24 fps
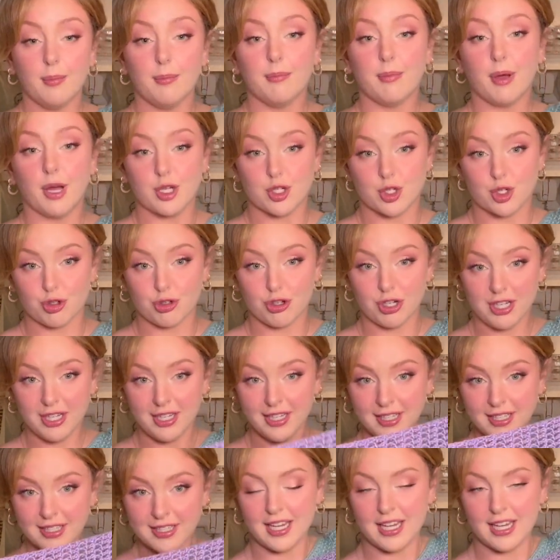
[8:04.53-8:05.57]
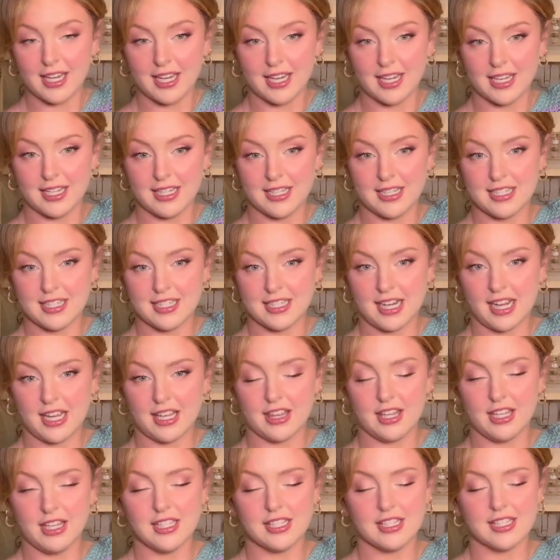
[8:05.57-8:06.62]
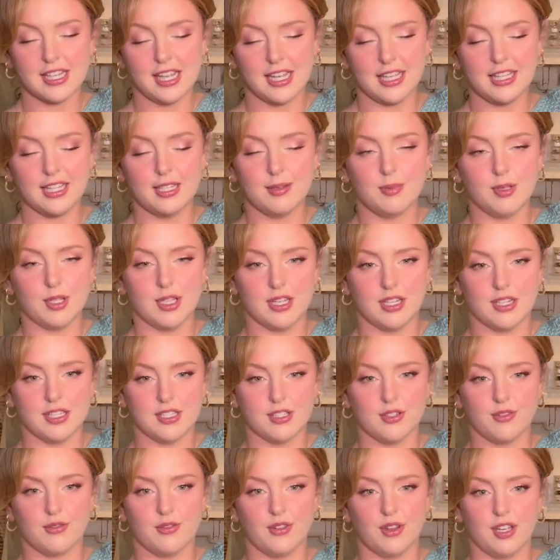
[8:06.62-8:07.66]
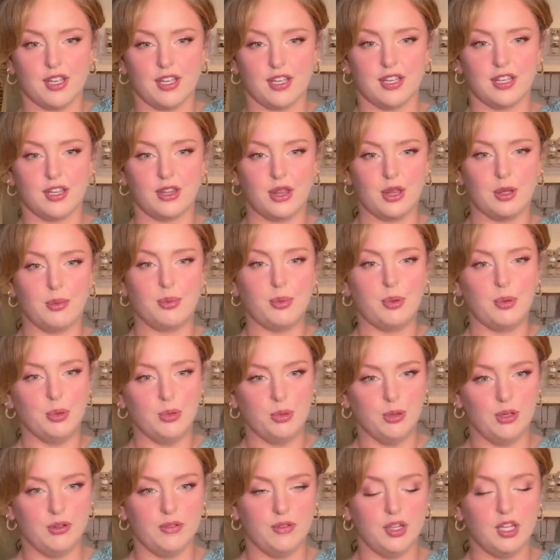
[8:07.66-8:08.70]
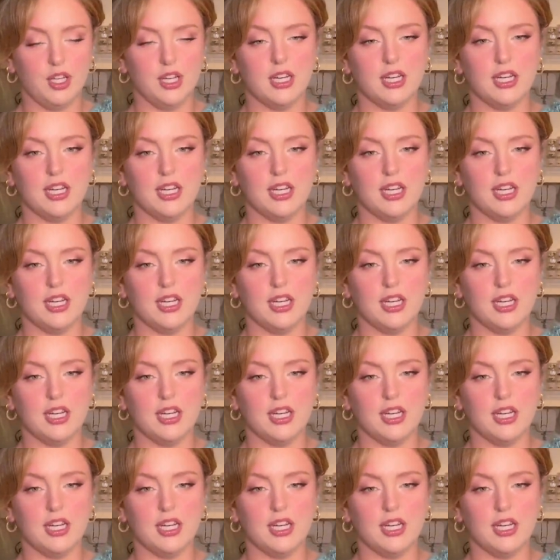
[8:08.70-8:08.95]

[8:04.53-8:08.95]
measuring it and I think slightly because of like the pull of it,